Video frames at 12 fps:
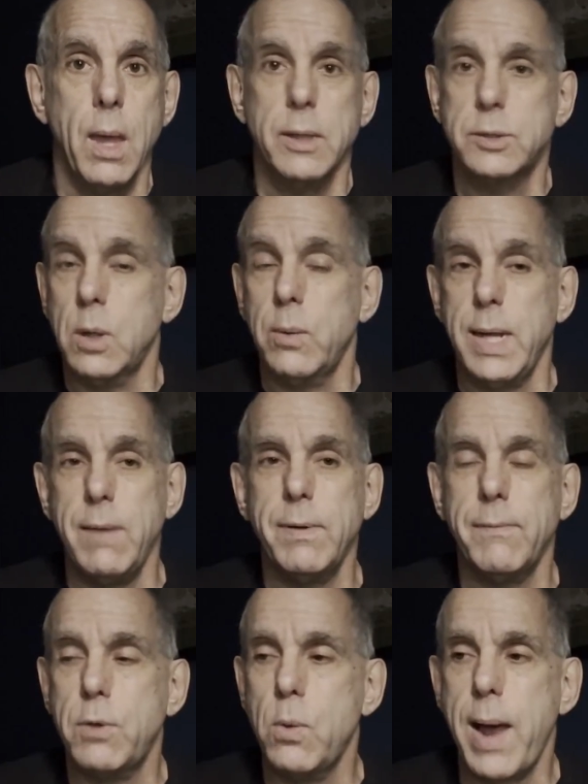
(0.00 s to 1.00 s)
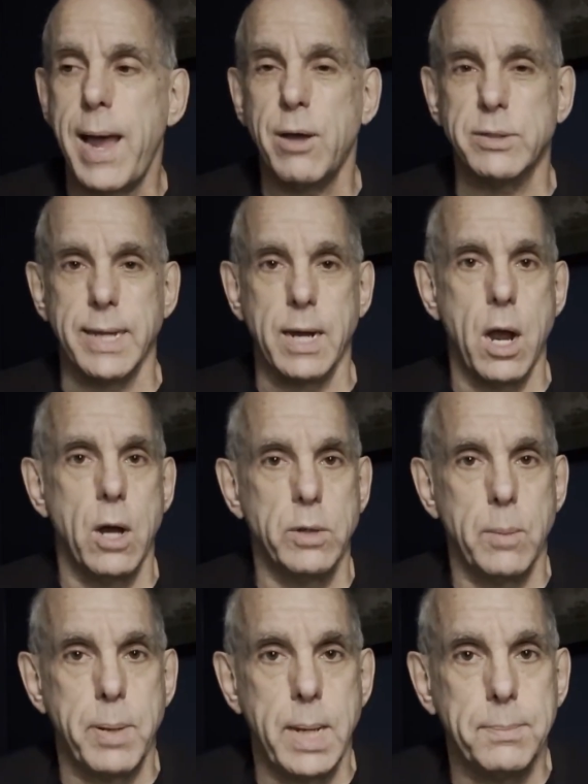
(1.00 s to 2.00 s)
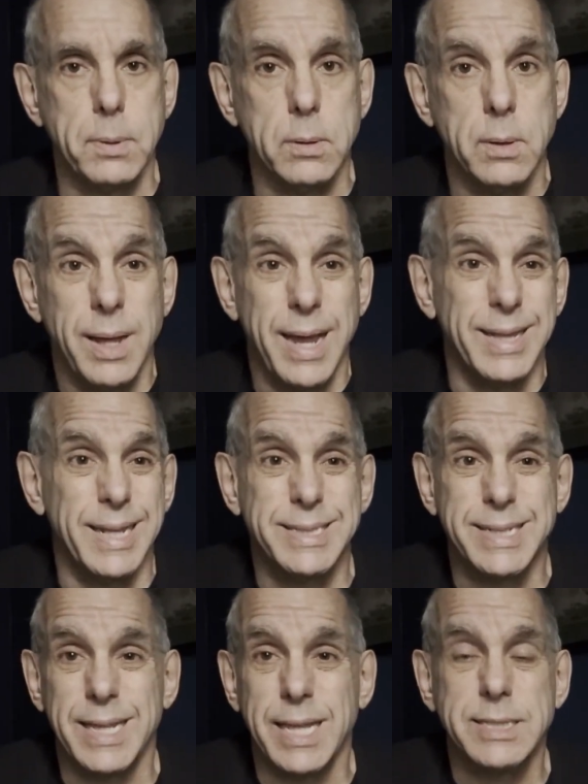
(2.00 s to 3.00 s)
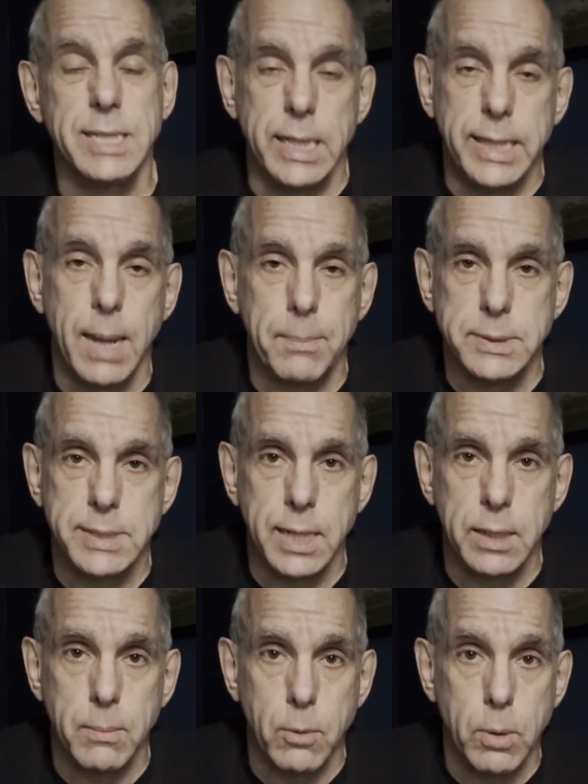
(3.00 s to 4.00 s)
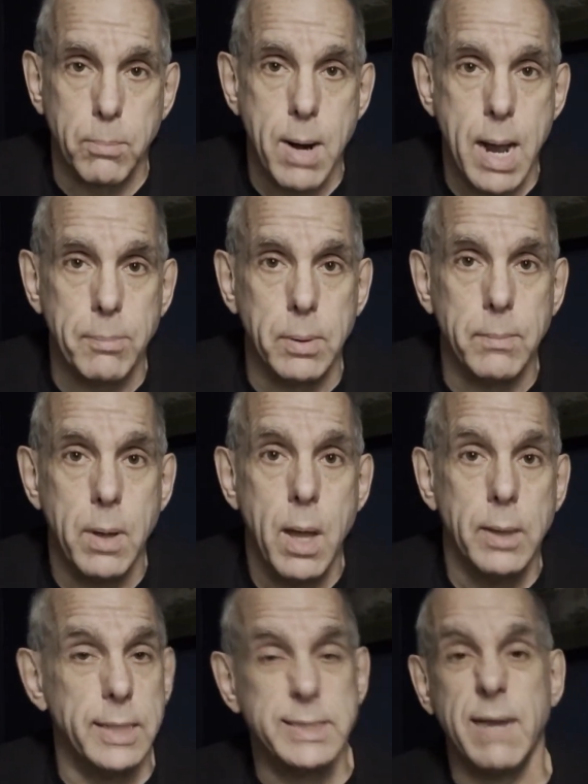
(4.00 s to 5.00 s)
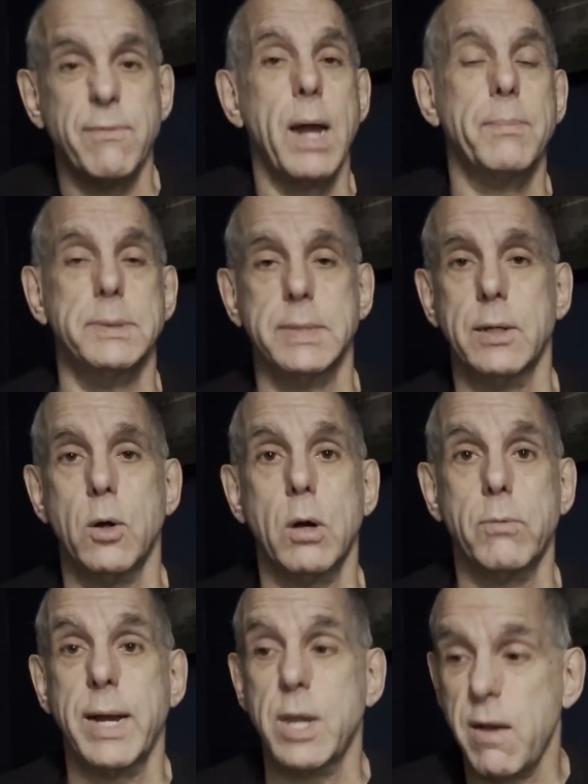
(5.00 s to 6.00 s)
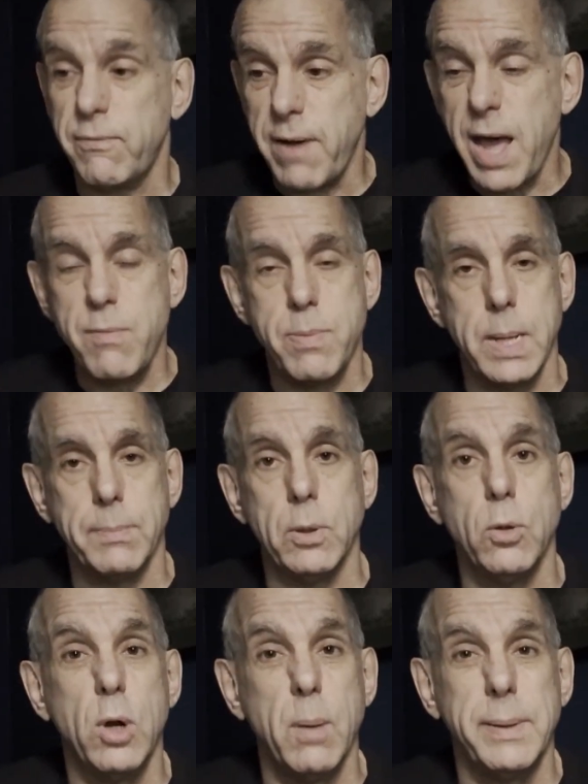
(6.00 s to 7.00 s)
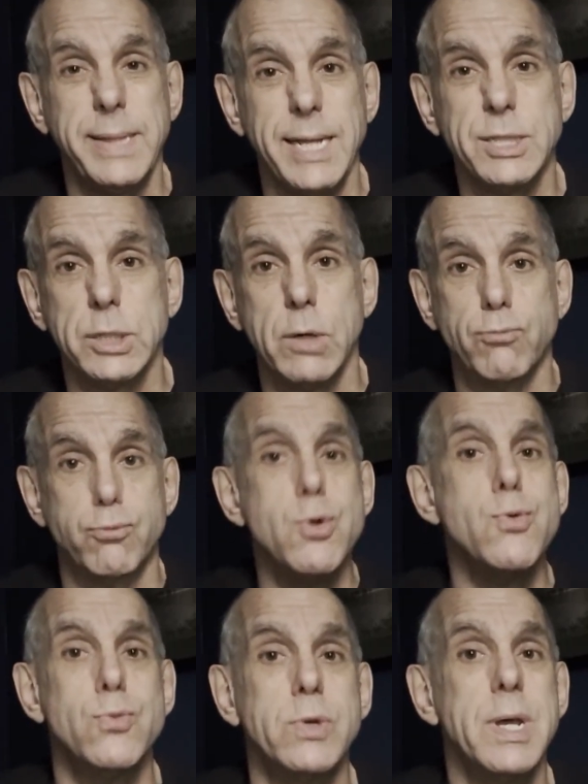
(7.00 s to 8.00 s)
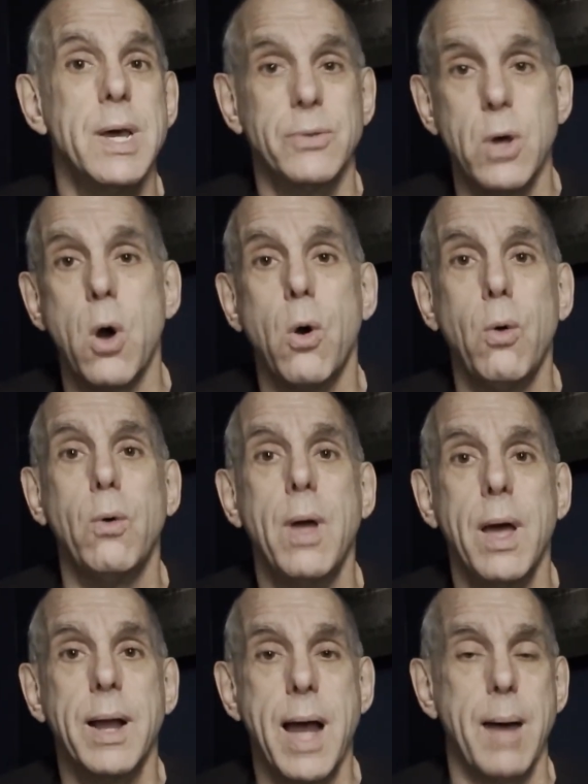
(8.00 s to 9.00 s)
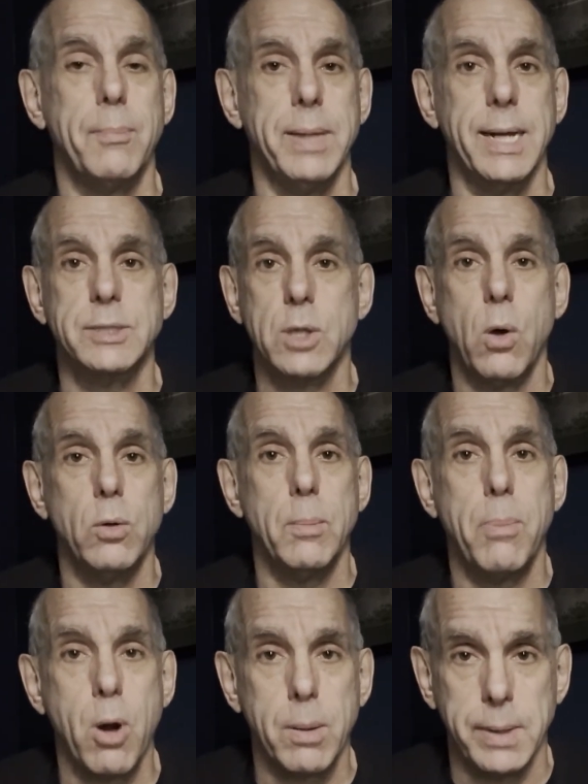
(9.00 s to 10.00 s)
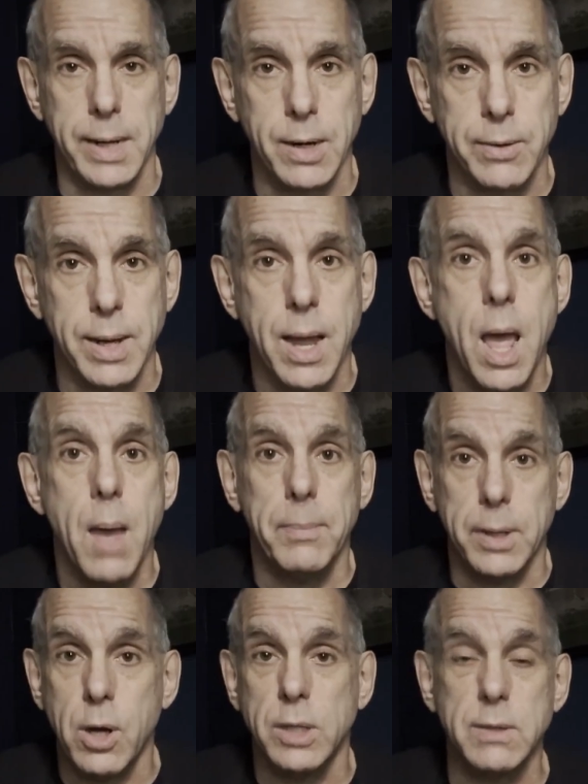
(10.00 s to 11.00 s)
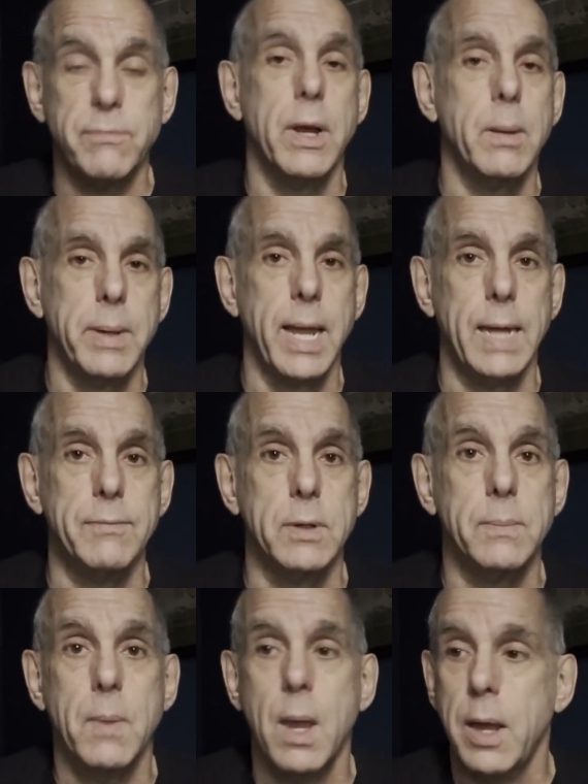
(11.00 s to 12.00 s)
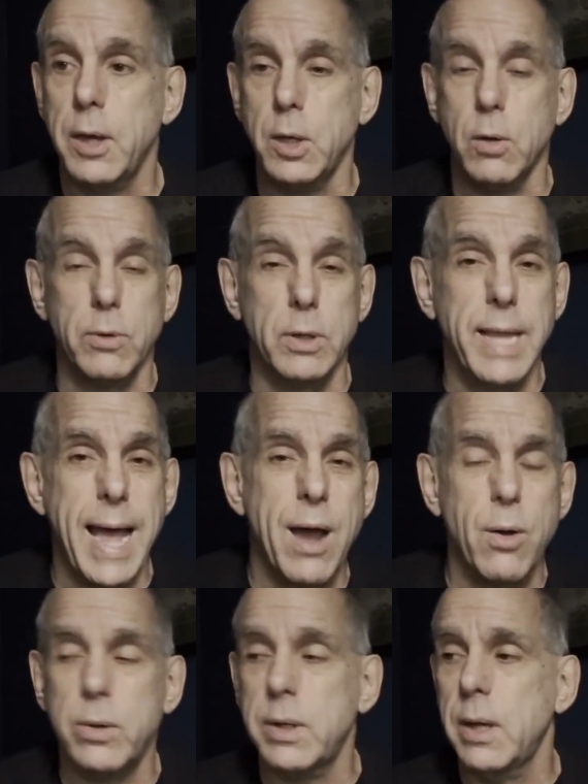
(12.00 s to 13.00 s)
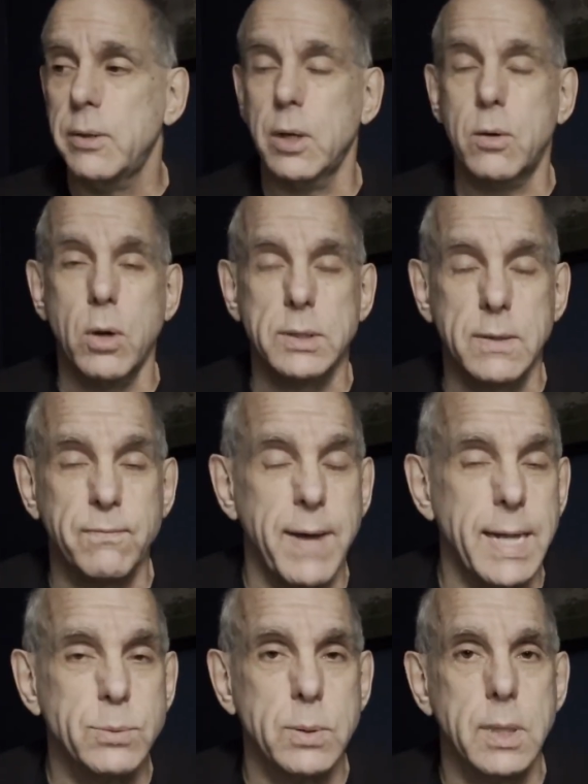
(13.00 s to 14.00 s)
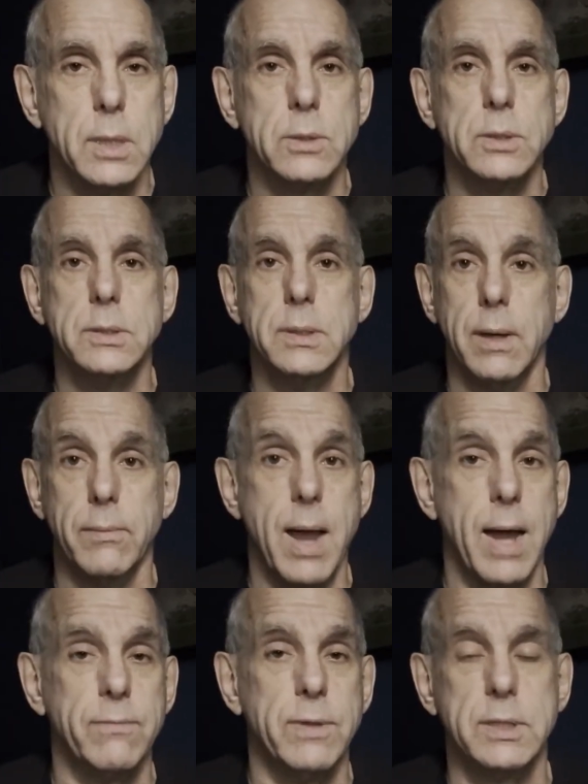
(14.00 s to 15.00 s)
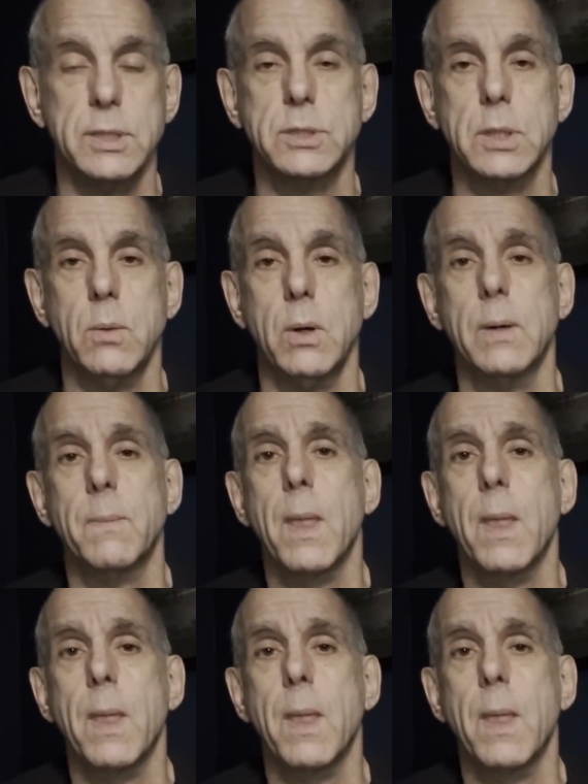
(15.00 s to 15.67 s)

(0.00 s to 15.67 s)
So even if you house like 100 people, and let's say less than 10% of them are a problem, let's say 5% are, right? You have 5 people who could potentially ruin the whole complex, the whole apartment area because of their behavior. They're loud, they're causing fights with others, conflict and so on.